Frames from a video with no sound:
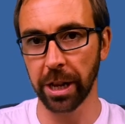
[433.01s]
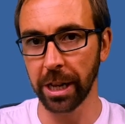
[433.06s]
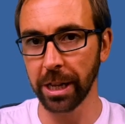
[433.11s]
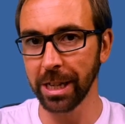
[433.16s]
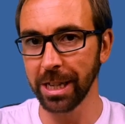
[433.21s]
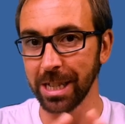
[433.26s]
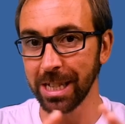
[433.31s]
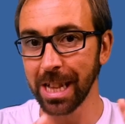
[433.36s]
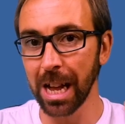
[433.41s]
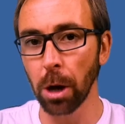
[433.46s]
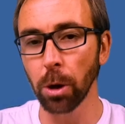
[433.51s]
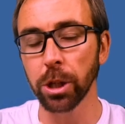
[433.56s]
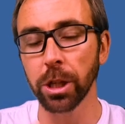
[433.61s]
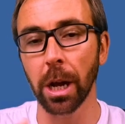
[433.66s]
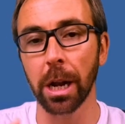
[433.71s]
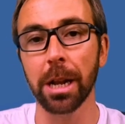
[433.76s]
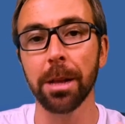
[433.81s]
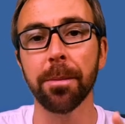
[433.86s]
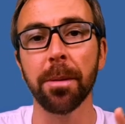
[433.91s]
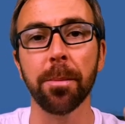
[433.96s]
and it's now is a
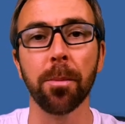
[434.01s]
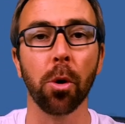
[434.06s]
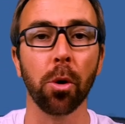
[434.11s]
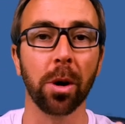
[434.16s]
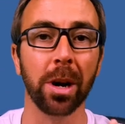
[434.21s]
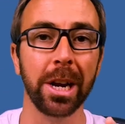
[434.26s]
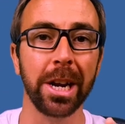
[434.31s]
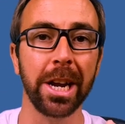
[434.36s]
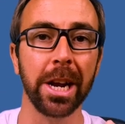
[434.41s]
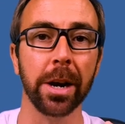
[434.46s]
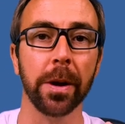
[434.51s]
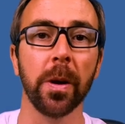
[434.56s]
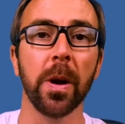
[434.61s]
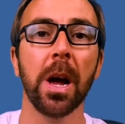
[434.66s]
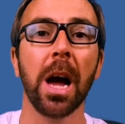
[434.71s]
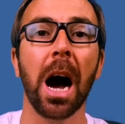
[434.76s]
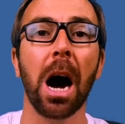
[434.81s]
little bit more clear